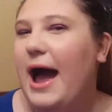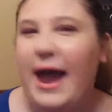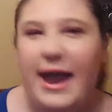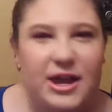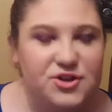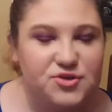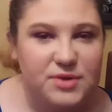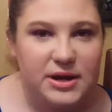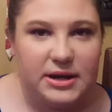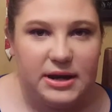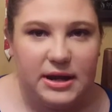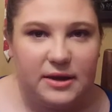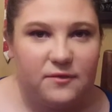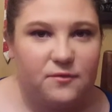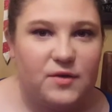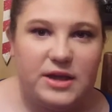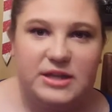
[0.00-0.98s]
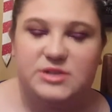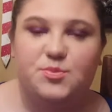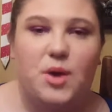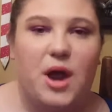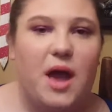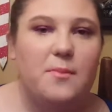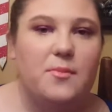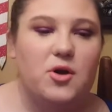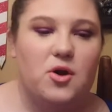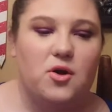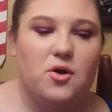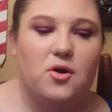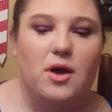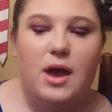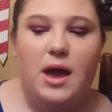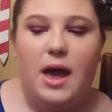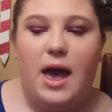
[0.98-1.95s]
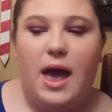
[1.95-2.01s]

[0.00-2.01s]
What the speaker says: hydrating face primer